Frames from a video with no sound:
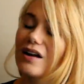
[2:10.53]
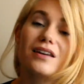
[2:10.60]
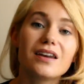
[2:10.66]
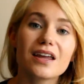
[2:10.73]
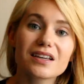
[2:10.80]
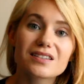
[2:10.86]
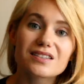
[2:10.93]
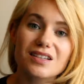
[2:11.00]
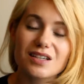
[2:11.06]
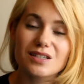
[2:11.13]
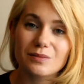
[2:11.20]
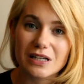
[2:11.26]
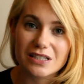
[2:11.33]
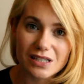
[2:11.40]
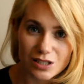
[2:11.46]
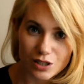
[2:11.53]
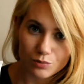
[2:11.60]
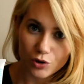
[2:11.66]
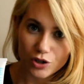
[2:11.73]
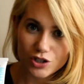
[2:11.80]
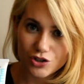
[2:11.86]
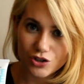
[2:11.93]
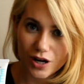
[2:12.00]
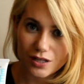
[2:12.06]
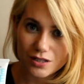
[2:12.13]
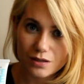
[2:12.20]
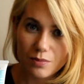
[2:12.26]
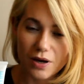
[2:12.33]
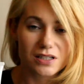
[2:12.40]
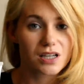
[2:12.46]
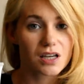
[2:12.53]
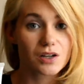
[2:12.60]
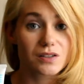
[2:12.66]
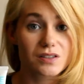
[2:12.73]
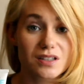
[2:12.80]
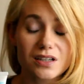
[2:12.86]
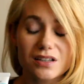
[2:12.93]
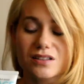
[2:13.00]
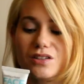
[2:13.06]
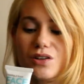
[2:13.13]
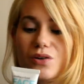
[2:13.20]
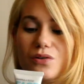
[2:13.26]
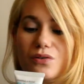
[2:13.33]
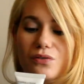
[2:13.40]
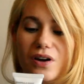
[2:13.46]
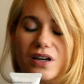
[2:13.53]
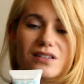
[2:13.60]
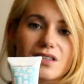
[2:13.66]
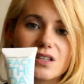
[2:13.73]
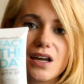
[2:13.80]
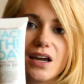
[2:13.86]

Next is my Tinted Moisturiser by 1006 called Face the